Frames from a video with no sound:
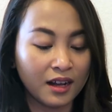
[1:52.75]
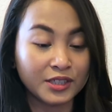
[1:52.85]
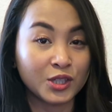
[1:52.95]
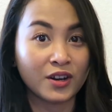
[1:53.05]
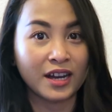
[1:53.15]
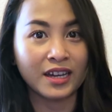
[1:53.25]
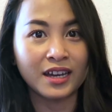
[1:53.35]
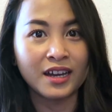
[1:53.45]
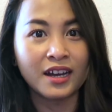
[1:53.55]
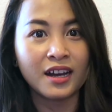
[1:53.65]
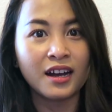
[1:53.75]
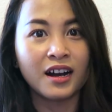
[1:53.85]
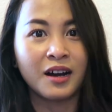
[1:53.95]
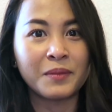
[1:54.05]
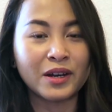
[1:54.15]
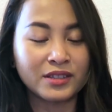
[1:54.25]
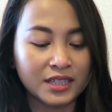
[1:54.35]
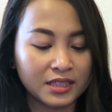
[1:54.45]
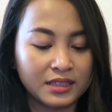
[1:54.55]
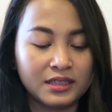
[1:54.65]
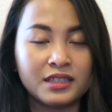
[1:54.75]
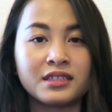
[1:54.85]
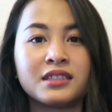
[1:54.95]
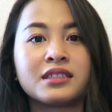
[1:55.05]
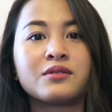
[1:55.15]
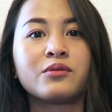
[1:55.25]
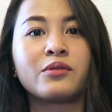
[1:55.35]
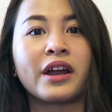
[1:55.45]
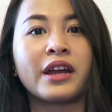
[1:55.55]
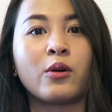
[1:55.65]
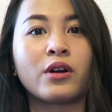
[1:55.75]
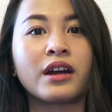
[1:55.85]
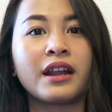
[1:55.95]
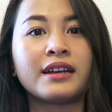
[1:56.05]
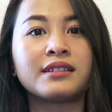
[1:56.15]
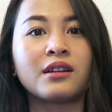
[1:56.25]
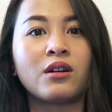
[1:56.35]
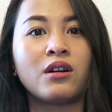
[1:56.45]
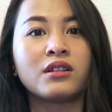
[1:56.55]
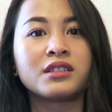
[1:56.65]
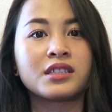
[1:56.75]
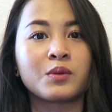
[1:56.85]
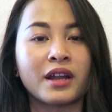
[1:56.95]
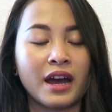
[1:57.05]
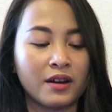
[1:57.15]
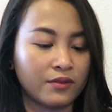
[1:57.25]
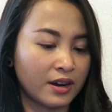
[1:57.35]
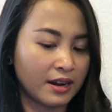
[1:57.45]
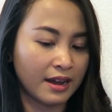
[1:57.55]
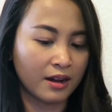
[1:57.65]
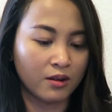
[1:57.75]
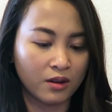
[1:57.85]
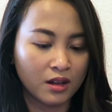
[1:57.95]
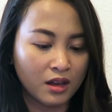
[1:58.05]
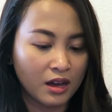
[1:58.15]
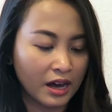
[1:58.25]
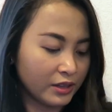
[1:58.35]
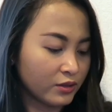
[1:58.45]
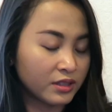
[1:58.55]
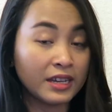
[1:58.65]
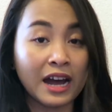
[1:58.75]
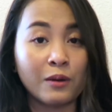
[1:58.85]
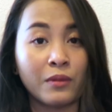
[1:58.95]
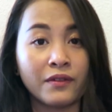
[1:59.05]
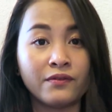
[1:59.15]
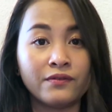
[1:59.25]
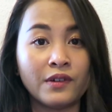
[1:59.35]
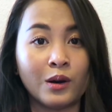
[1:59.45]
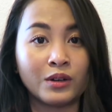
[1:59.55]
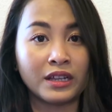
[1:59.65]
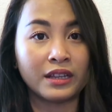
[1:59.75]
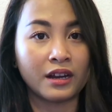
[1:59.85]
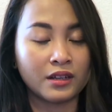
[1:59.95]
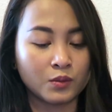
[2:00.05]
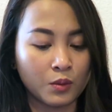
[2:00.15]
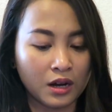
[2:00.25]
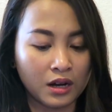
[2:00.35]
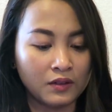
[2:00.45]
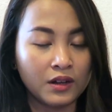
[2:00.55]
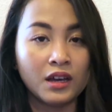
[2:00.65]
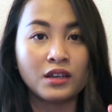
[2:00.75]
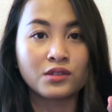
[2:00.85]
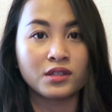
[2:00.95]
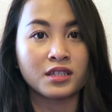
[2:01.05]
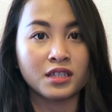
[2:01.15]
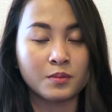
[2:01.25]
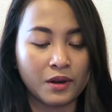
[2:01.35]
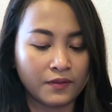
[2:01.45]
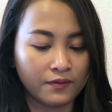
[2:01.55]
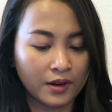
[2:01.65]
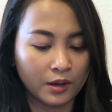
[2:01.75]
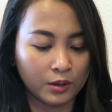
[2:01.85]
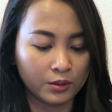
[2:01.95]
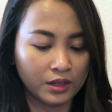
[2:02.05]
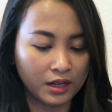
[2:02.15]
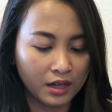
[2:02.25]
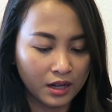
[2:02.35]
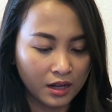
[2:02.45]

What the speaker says: I try. I don't think this is very organized at all. This is what I have right now. I usually have my phone in there as well. So this is my phone.